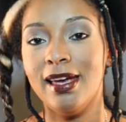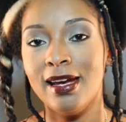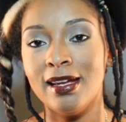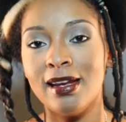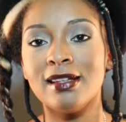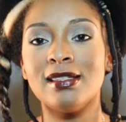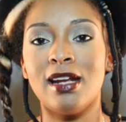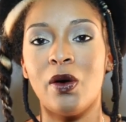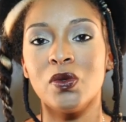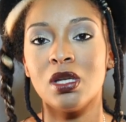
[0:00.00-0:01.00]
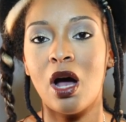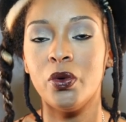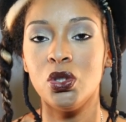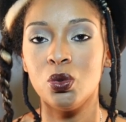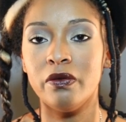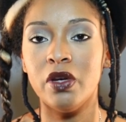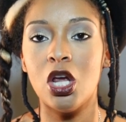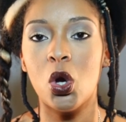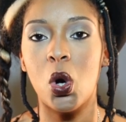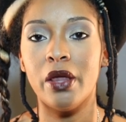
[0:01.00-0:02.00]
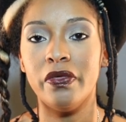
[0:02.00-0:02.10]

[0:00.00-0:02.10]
end I said I would do a video on